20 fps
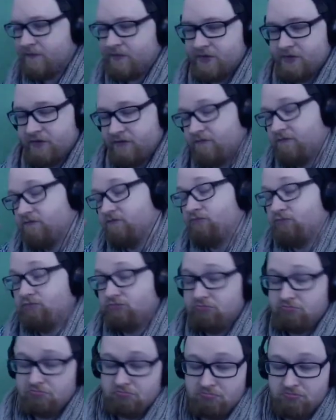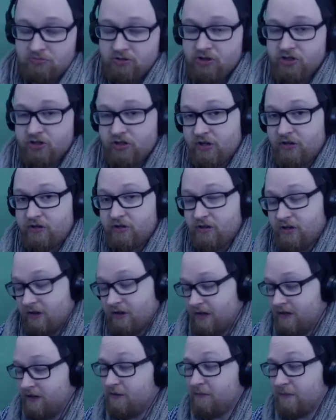Just so you know
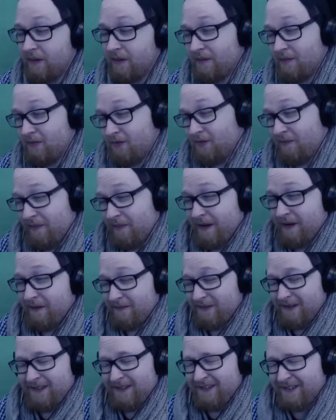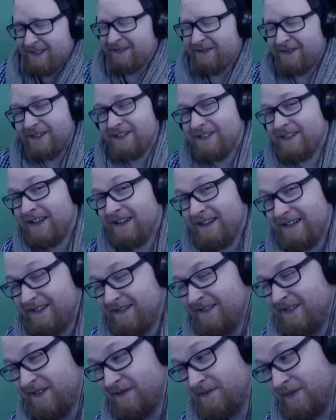a little bit more about me, as I always say,
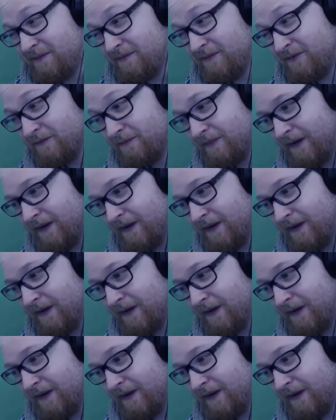a little bit more